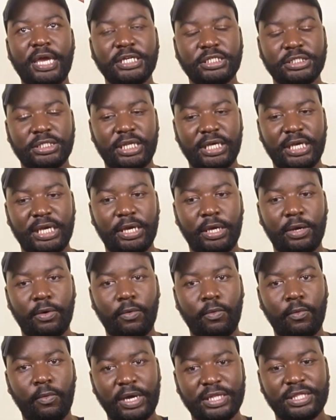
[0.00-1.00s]
actually
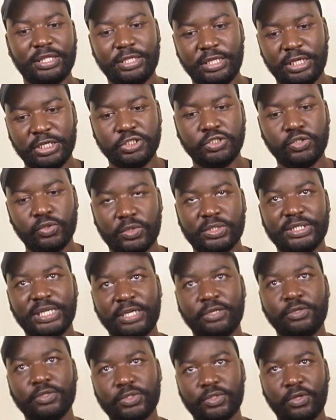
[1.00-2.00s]
what issues
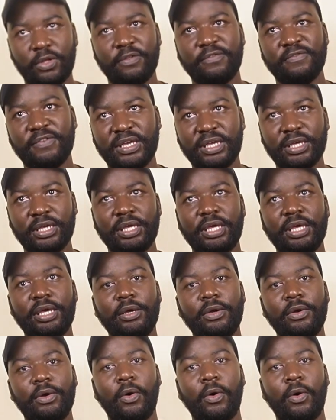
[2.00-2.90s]
are you solving,